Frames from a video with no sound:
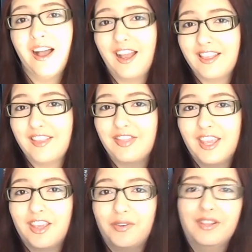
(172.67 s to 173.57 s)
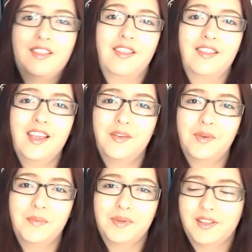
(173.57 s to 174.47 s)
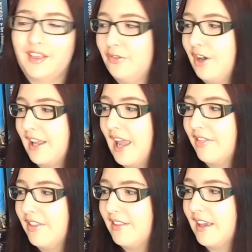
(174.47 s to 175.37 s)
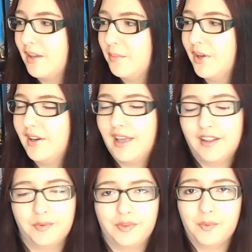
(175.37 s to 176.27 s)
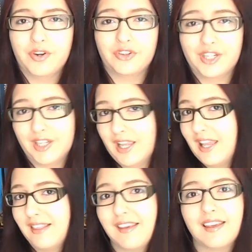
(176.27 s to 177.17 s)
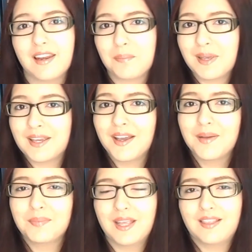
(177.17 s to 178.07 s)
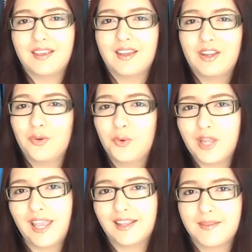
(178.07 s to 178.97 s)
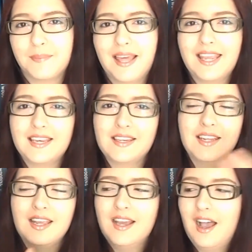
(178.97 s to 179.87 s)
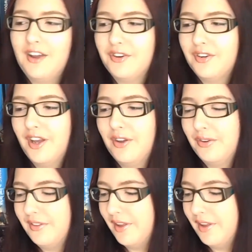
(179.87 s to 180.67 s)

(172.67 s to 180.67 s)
I did then go on to the second one because I already had the second one and I was wondering, is it gonna pick up? Is it gonna all get explained? I don't know.